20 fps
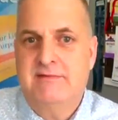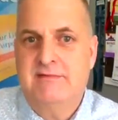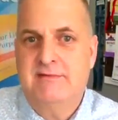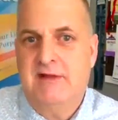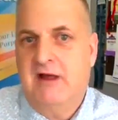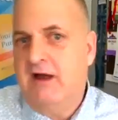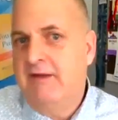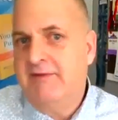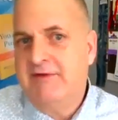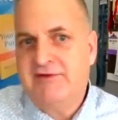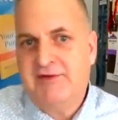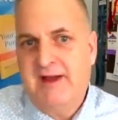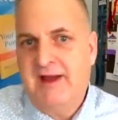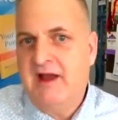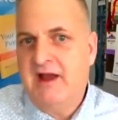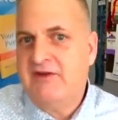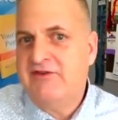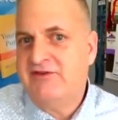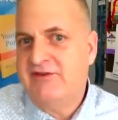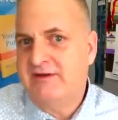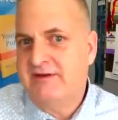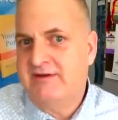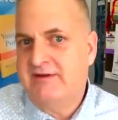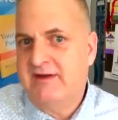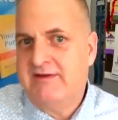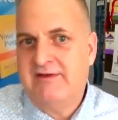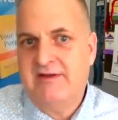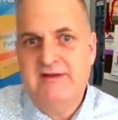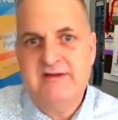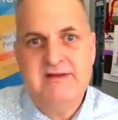Law of attraction
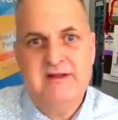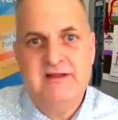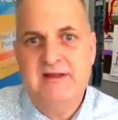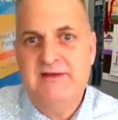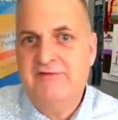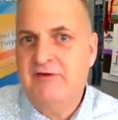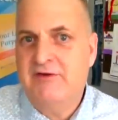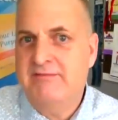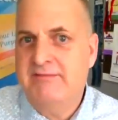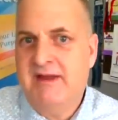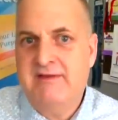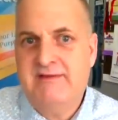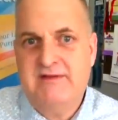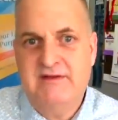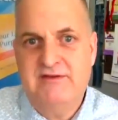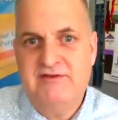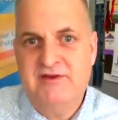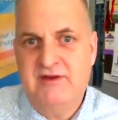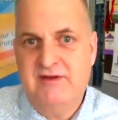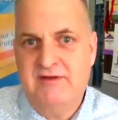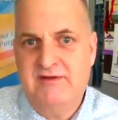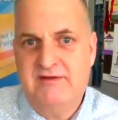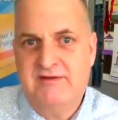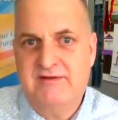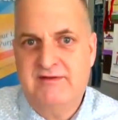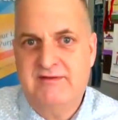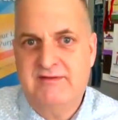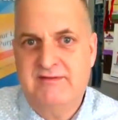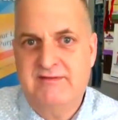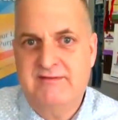doesn't deliver
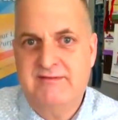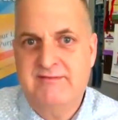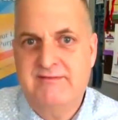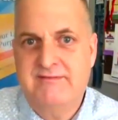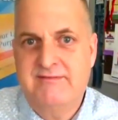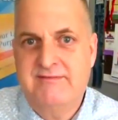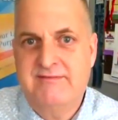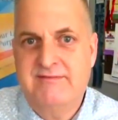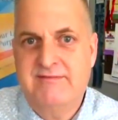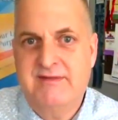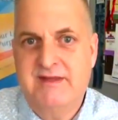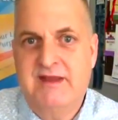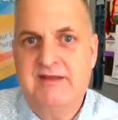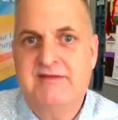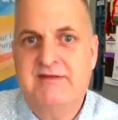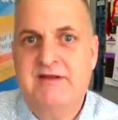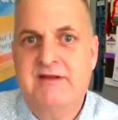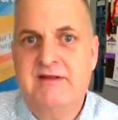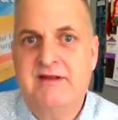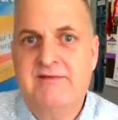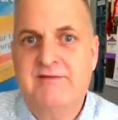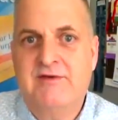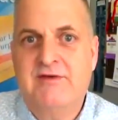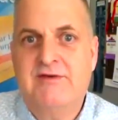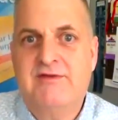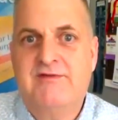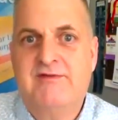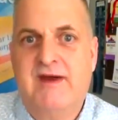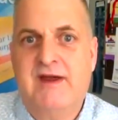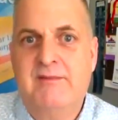messages. It
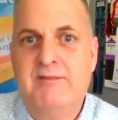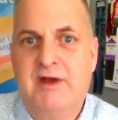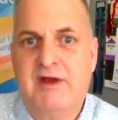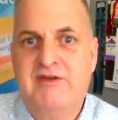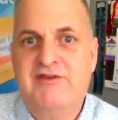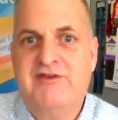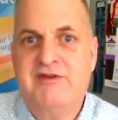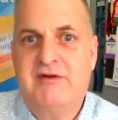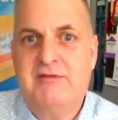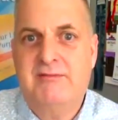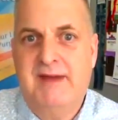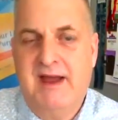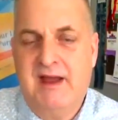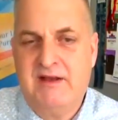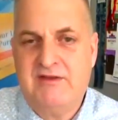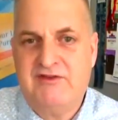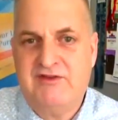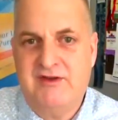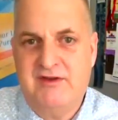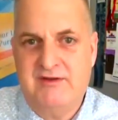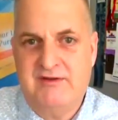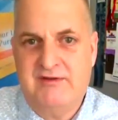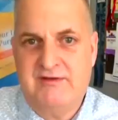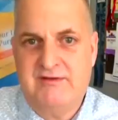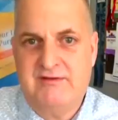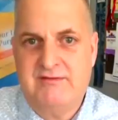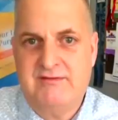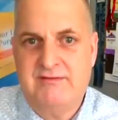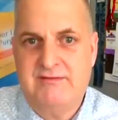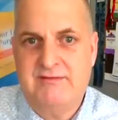delivers vibrational
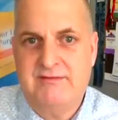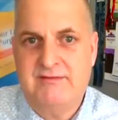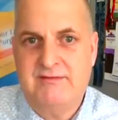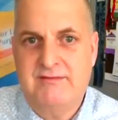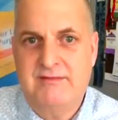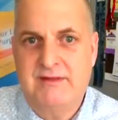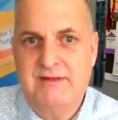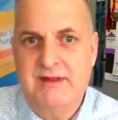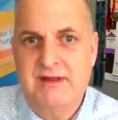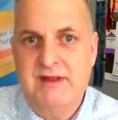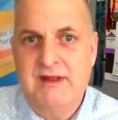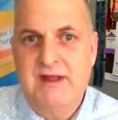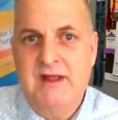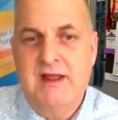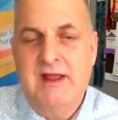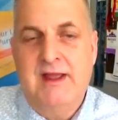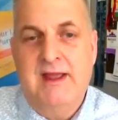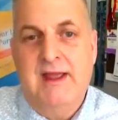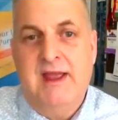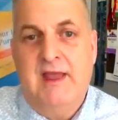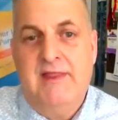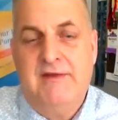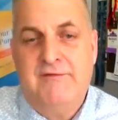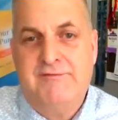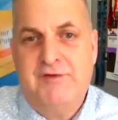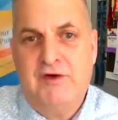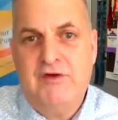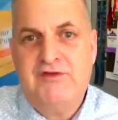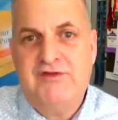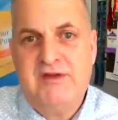matches. And the
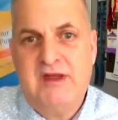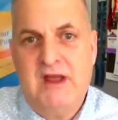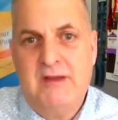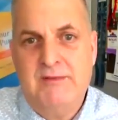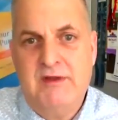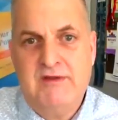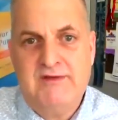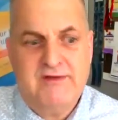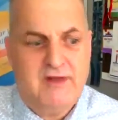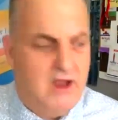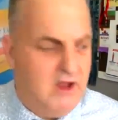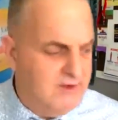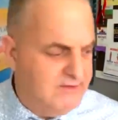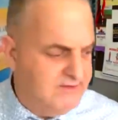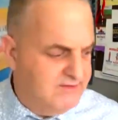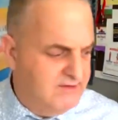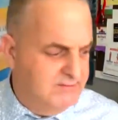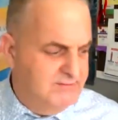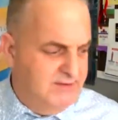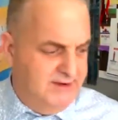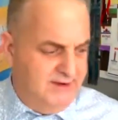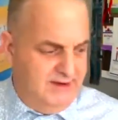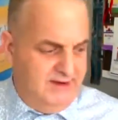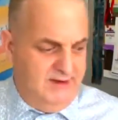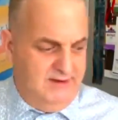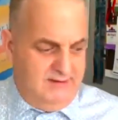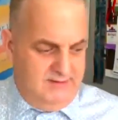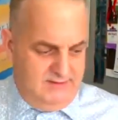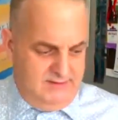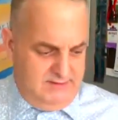first time you saw
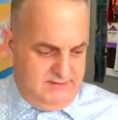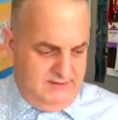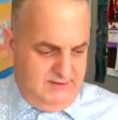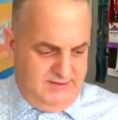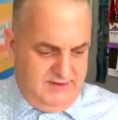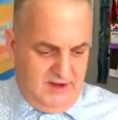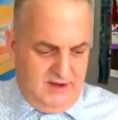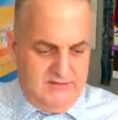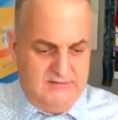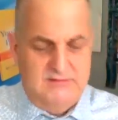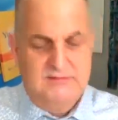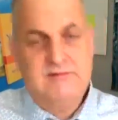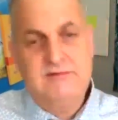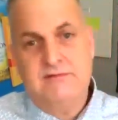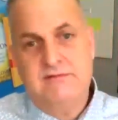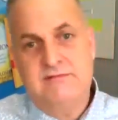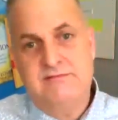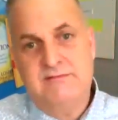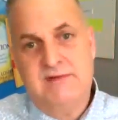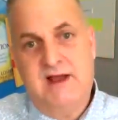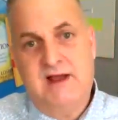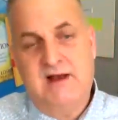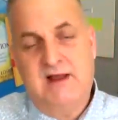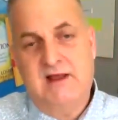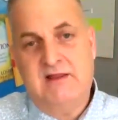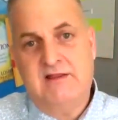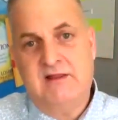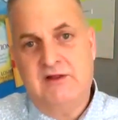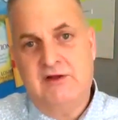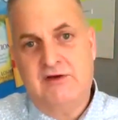somebody, you thought, oh, I
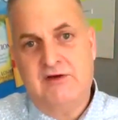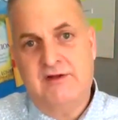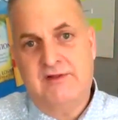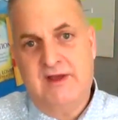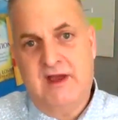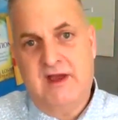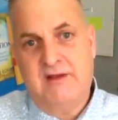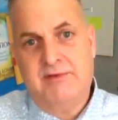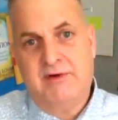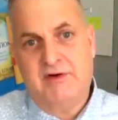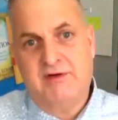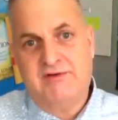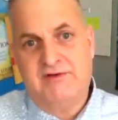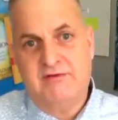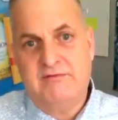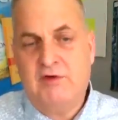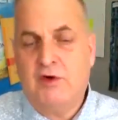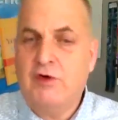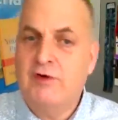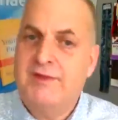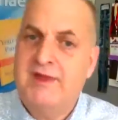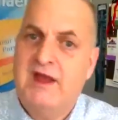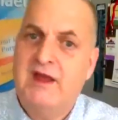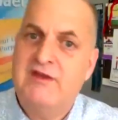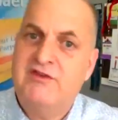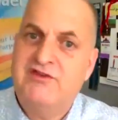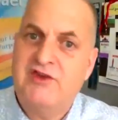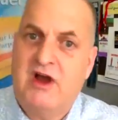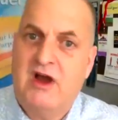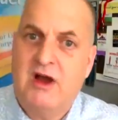like the look of that person or
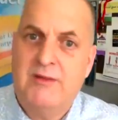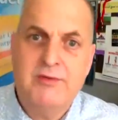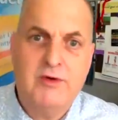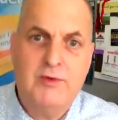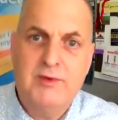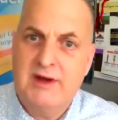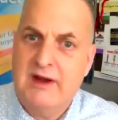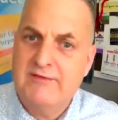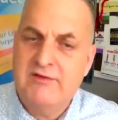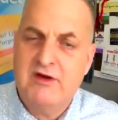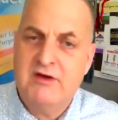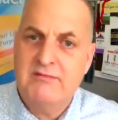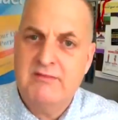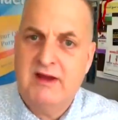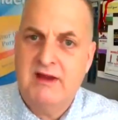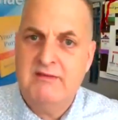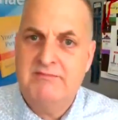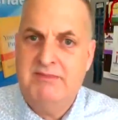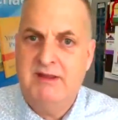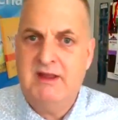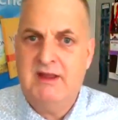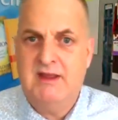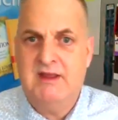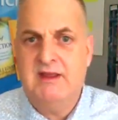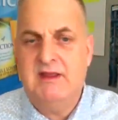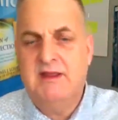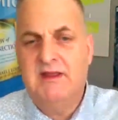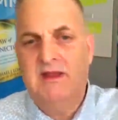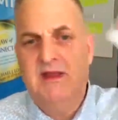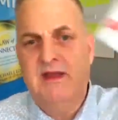that job or whatever it might
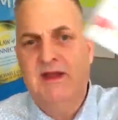be.